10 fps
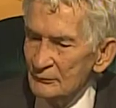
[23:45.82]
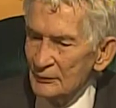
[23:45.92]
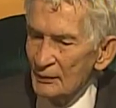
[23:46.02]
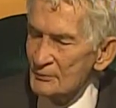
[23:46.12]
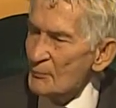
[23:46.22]

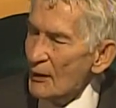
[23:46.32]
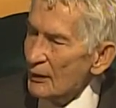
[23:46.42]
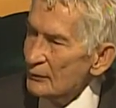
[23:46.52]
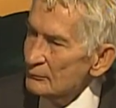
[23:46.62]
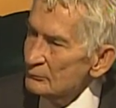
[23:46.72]
comes
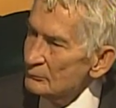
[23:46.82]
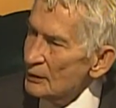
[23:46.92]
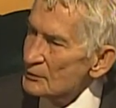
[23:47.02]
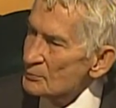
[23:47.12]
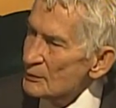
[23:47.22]
back and
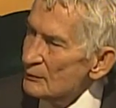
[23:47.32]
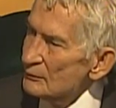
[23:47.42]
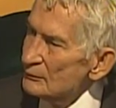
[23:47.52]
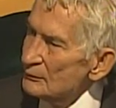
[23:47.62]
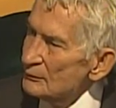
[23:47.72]
makes me
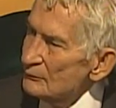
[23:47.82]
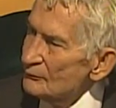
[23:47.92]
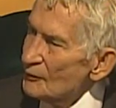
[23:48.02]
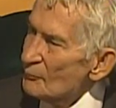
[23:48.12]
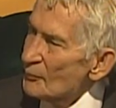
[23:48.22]

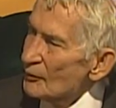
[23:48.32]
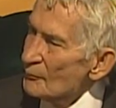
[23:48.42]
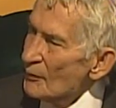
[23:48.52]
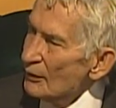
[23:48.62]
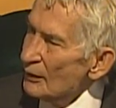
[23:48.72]
feel better
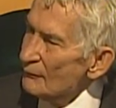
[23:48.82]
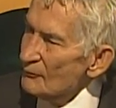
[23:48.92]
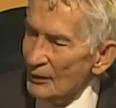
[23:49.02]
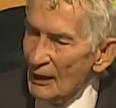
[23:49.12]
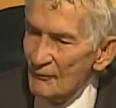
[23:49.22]
about
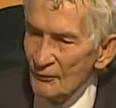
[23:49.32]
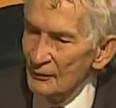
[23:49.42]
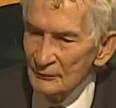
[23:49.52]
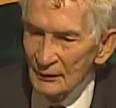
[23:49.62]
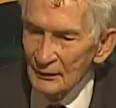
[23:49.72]
life
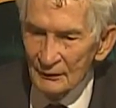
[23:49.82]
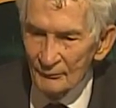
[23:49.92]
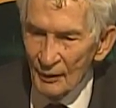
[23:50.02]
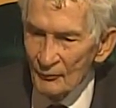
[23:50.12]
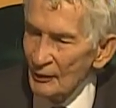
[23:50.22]
and
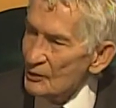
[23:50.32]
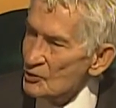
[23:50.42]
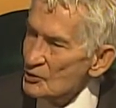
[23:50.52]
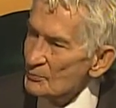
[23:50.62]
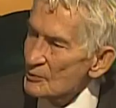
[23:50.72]
my
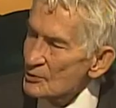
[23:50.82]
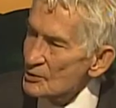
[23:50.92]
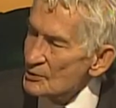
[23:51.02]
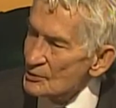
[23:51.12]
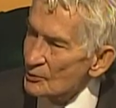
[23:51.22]
relationship to
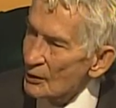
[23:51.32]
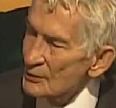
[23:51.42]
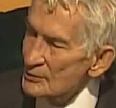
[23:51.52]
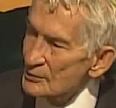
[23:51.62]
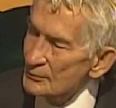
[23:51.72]
Jesus
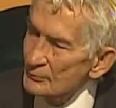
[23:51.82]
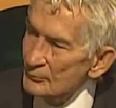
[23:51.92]
Christ.